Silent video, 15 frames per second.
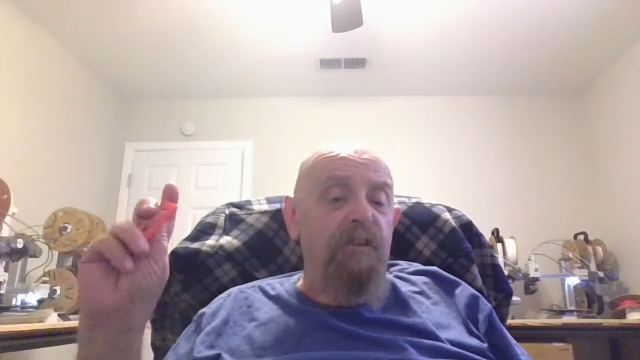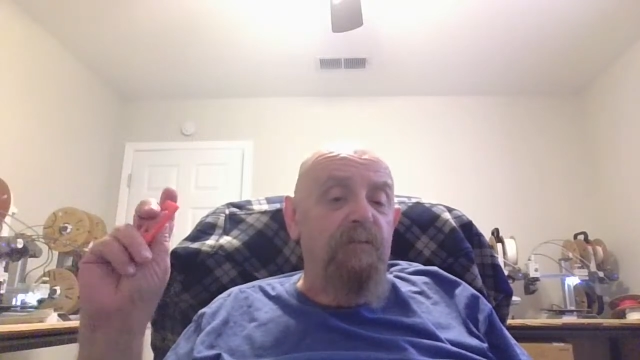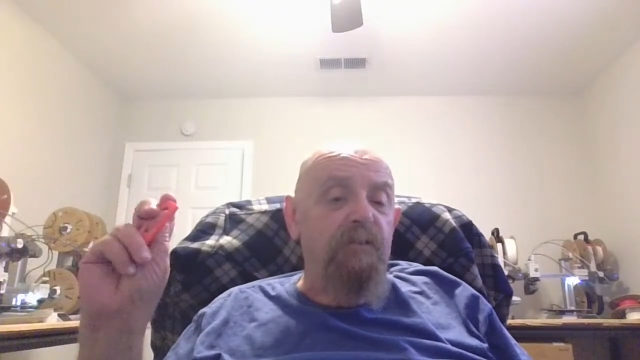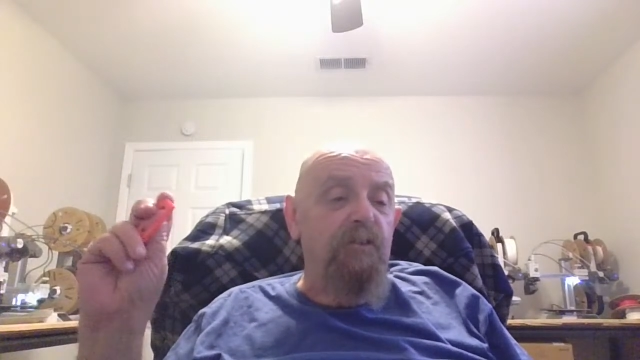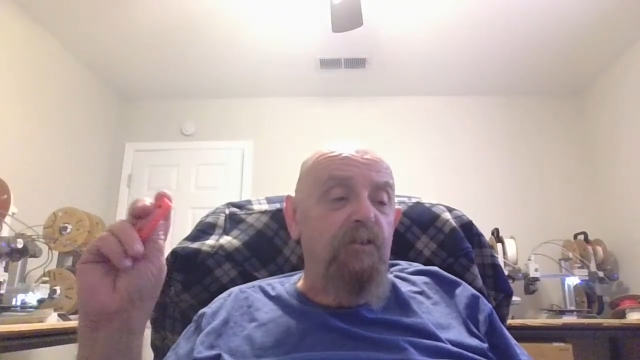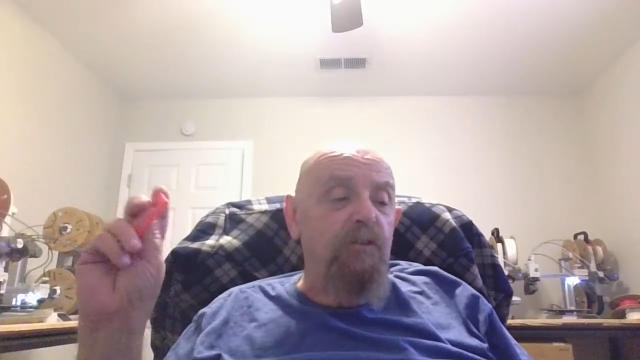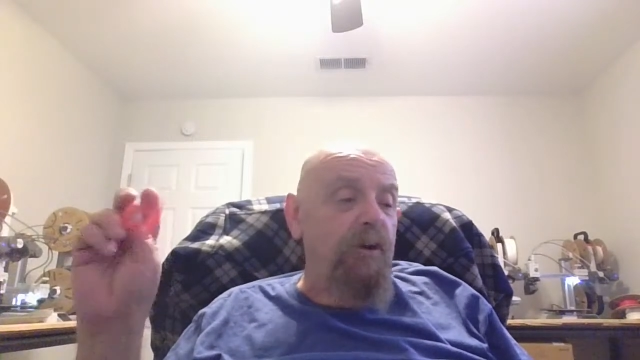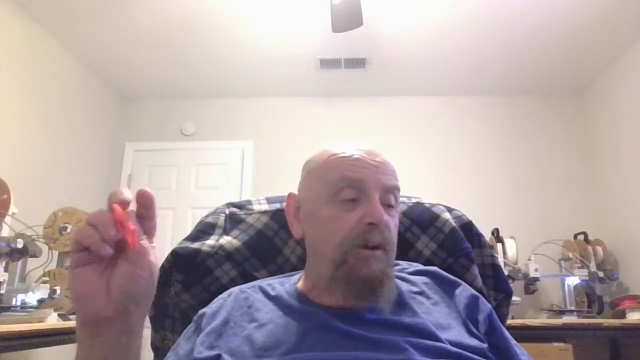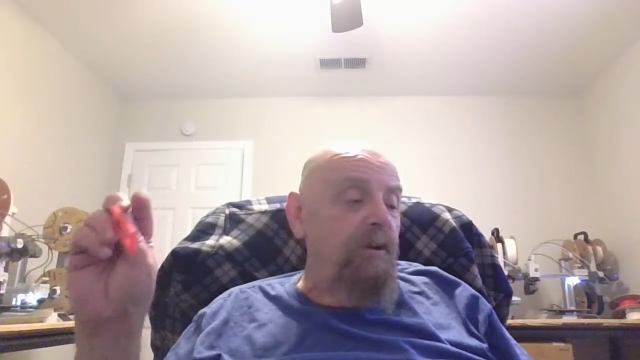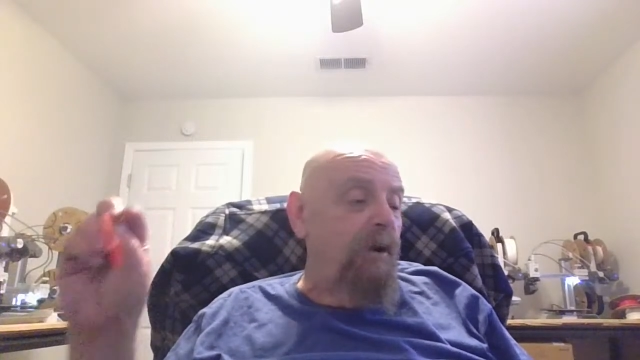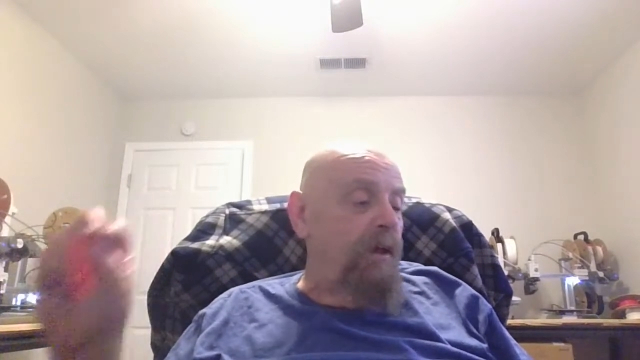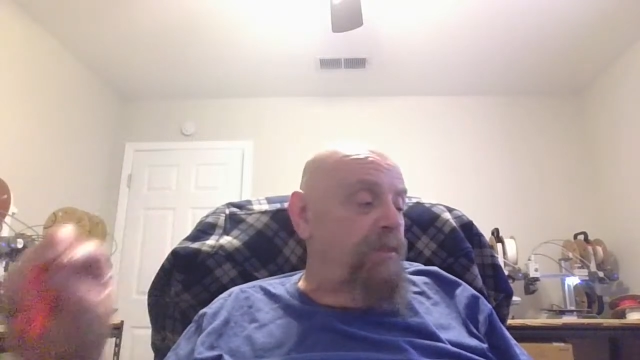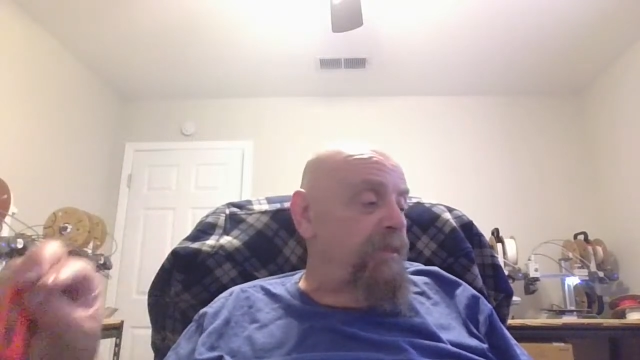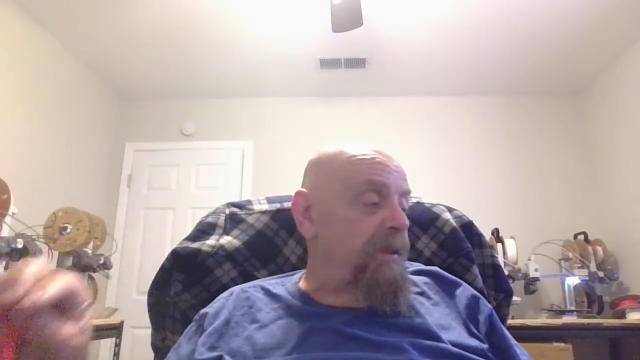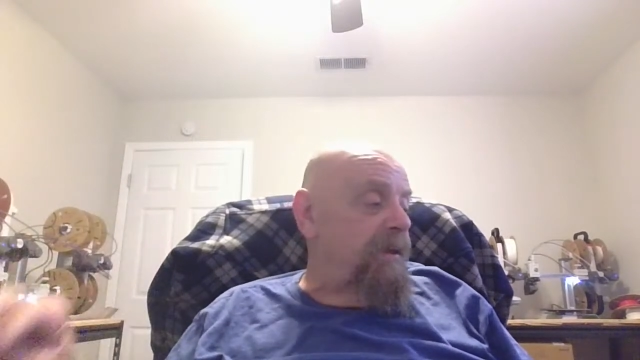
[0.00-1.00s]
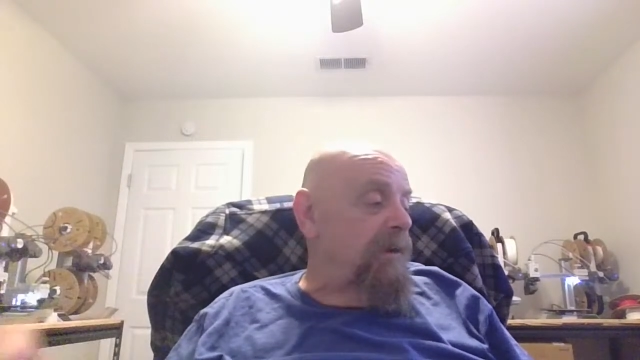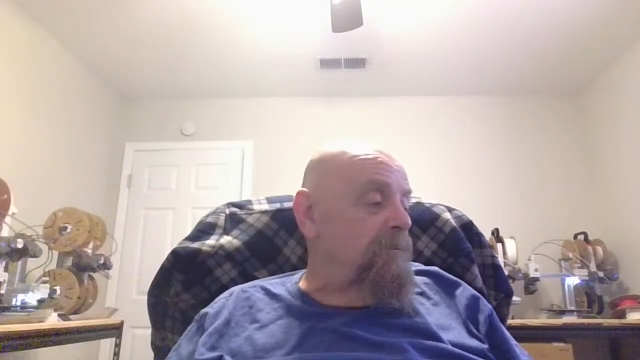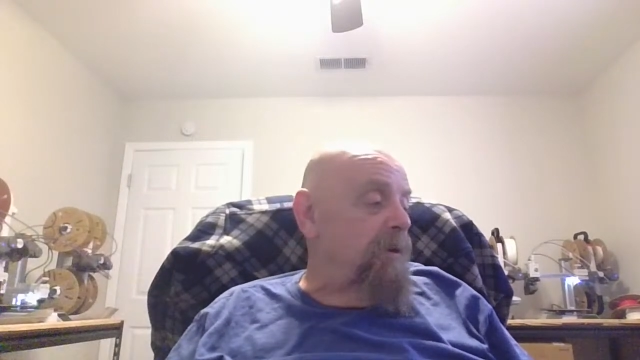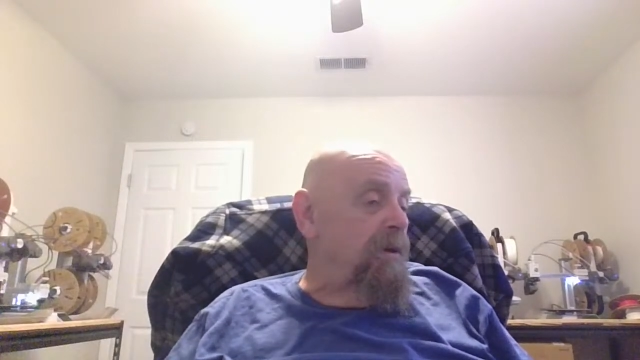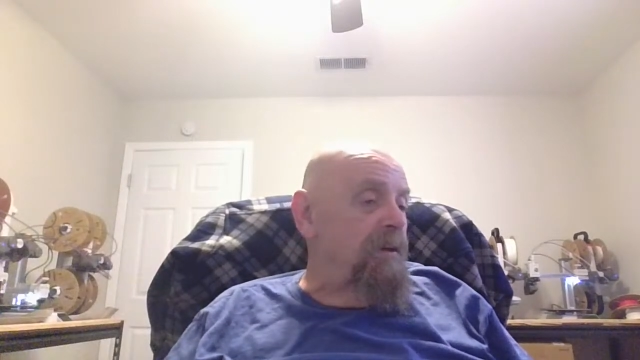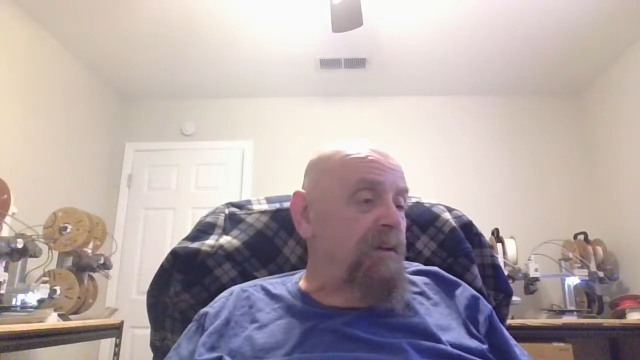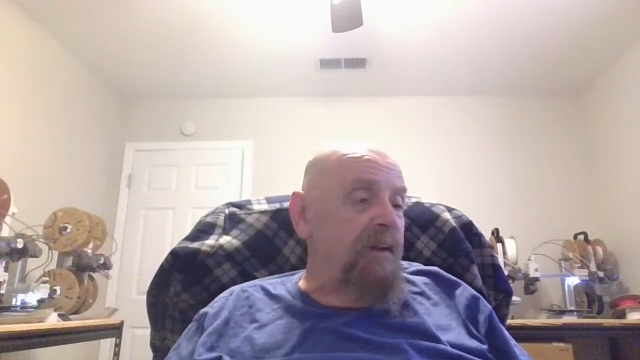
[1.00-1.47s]
inventory do I think
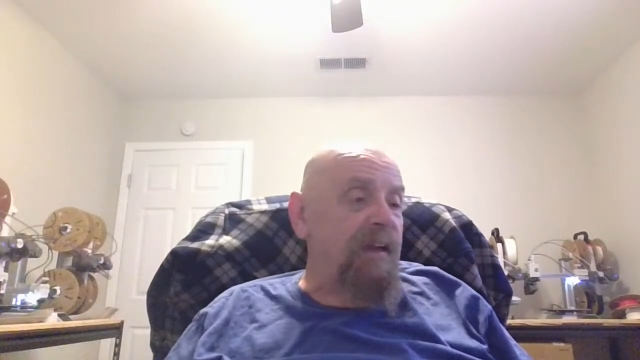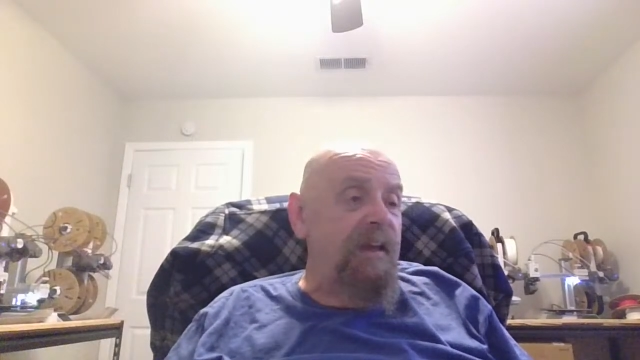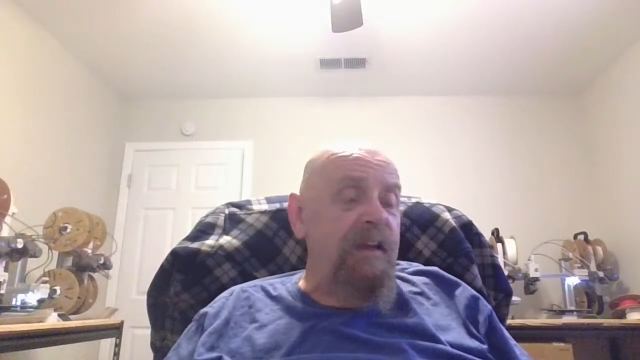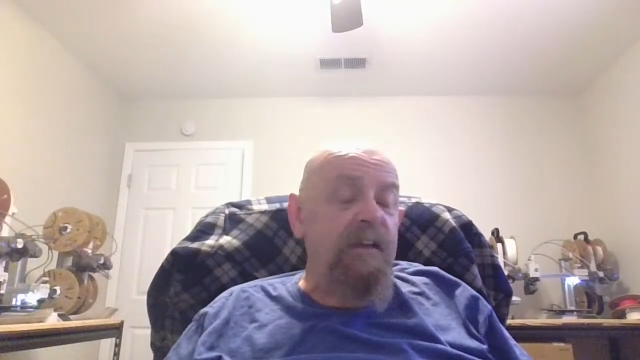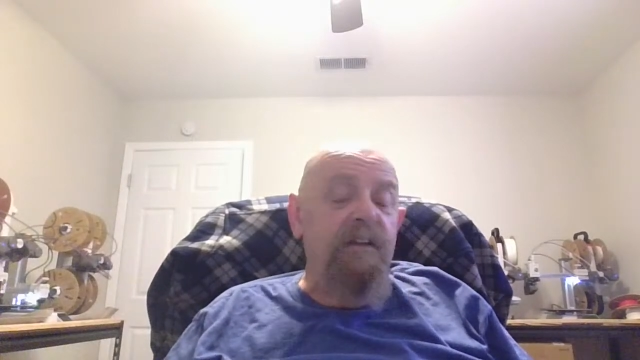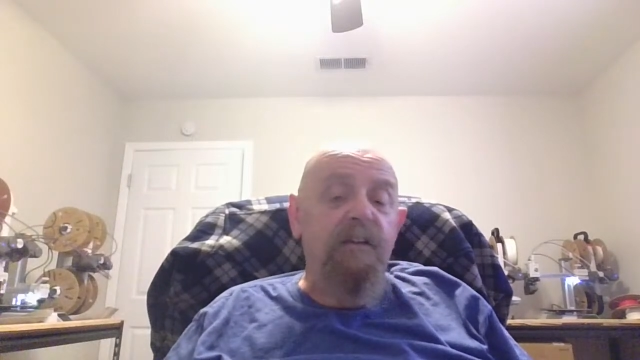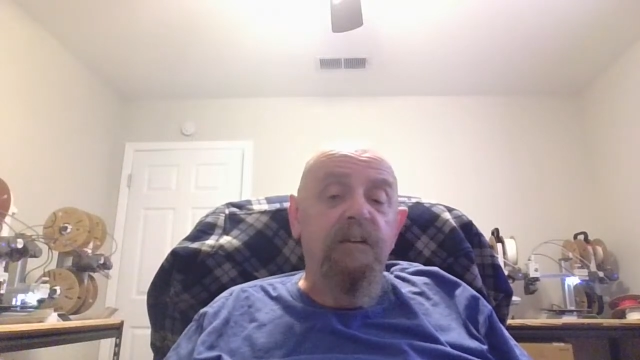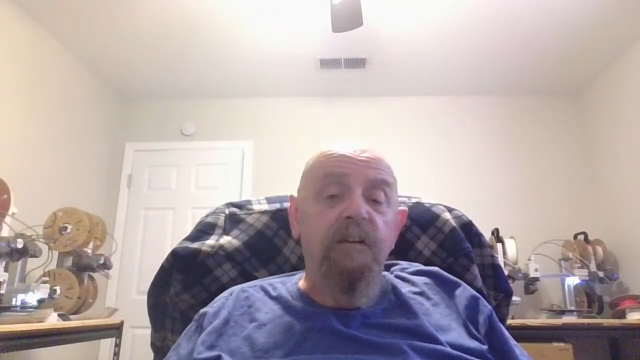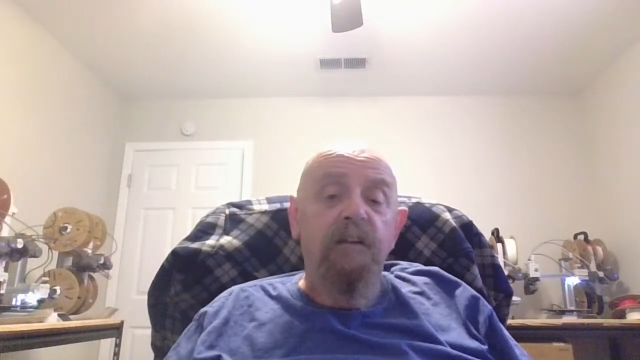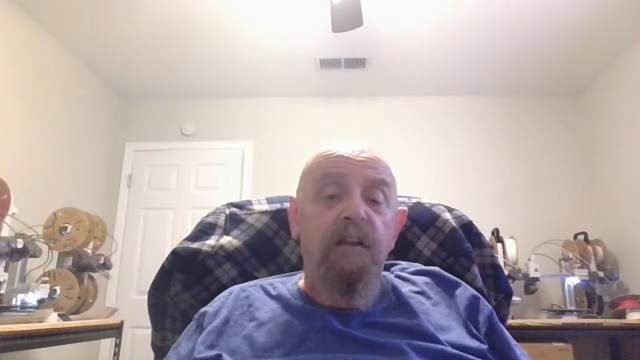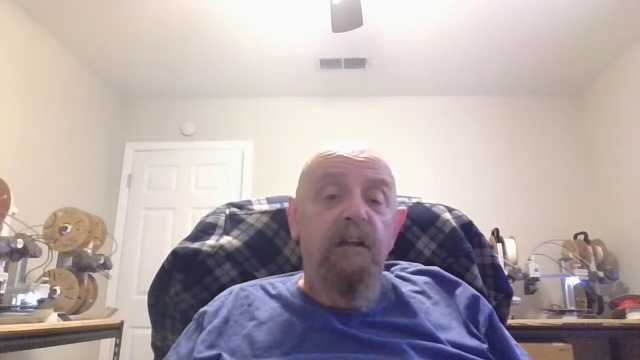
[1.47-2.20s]
I'm going to need?